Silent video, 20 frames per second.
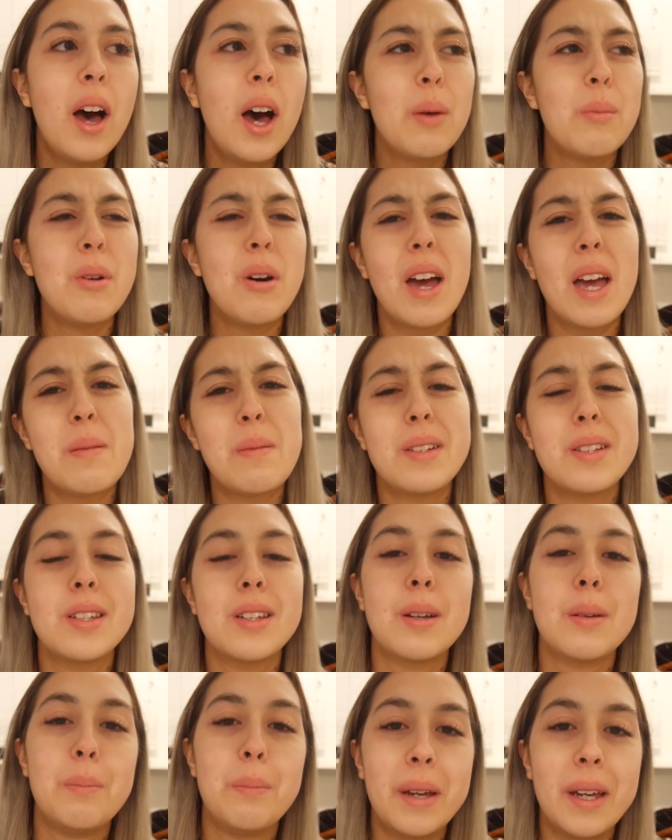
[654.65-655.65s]
I'm not aiming to
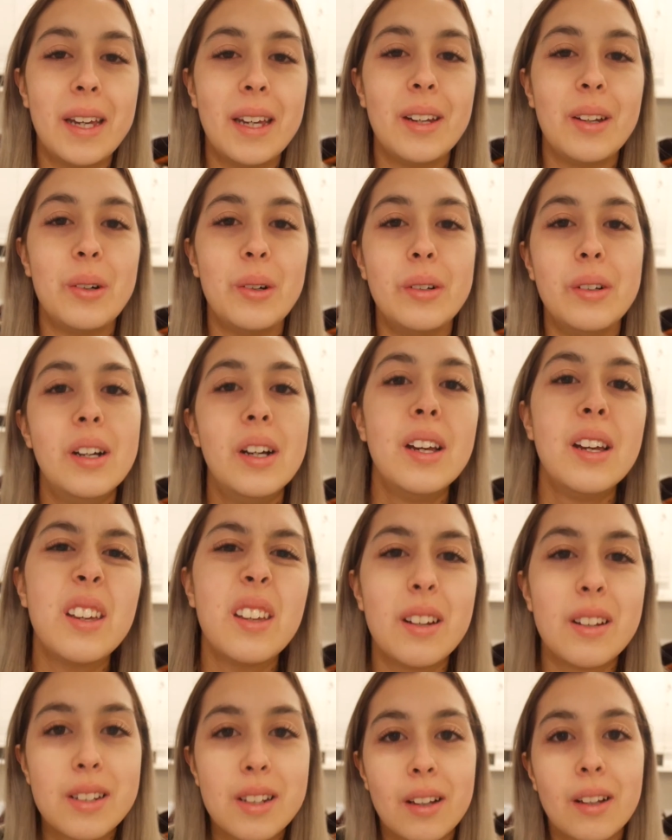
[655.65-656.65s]
compete or, you
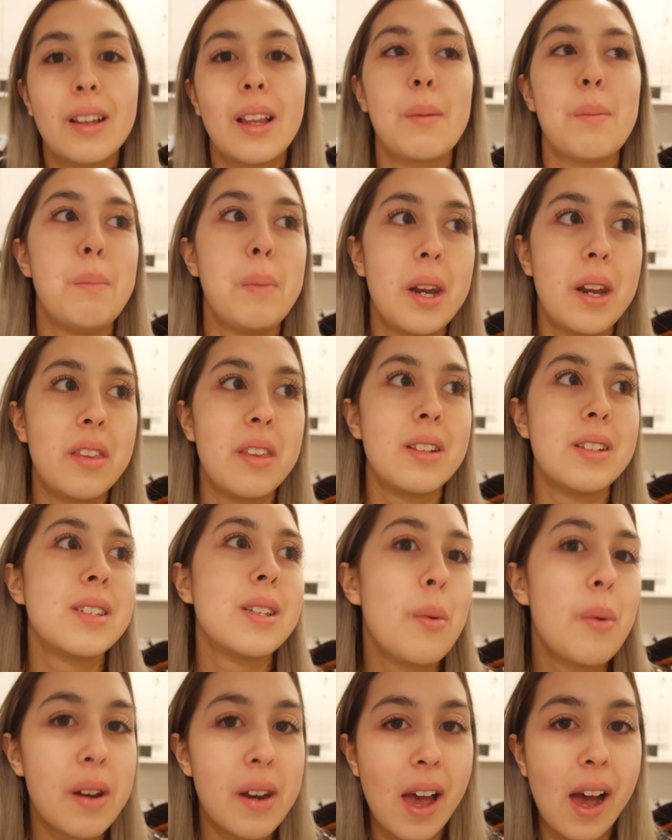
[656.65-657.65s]
know, to look like better than
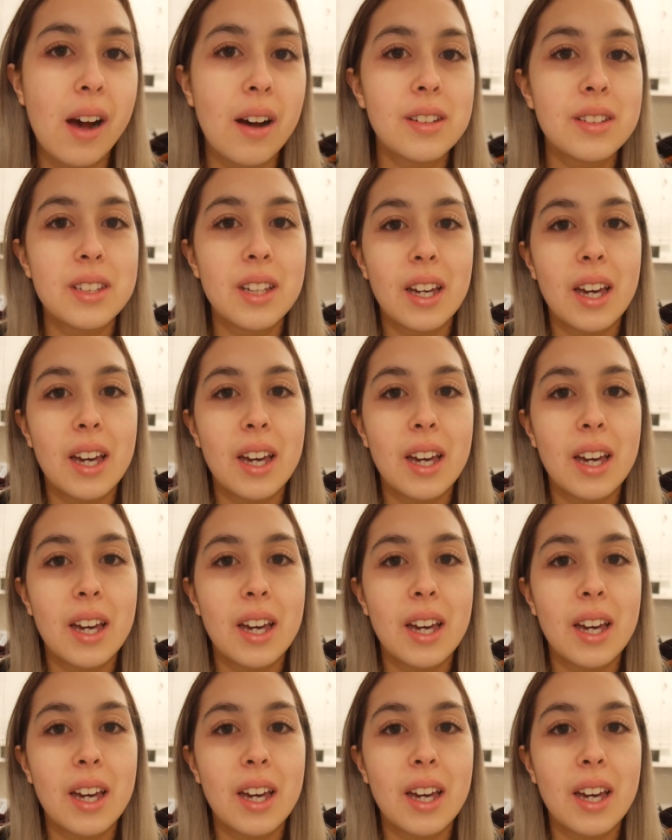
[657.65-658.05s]
someone else.